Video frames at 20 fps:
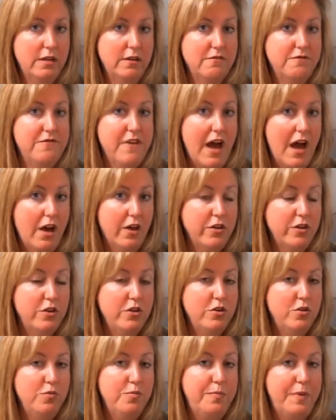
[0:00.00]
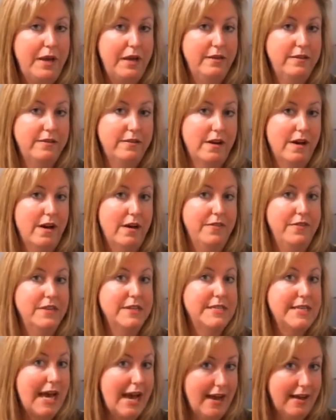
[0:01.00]
value based on the
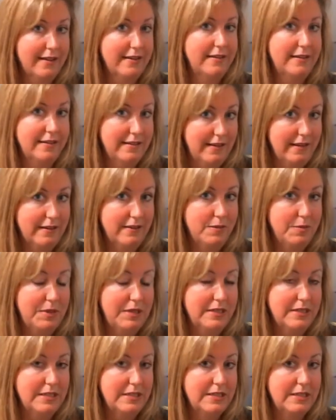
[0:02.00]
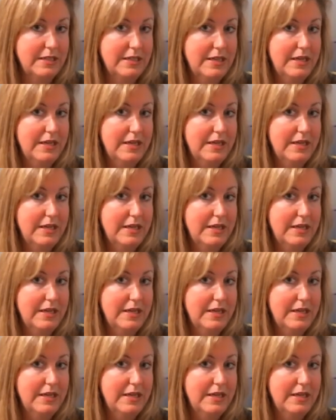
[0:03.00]
tax assessment.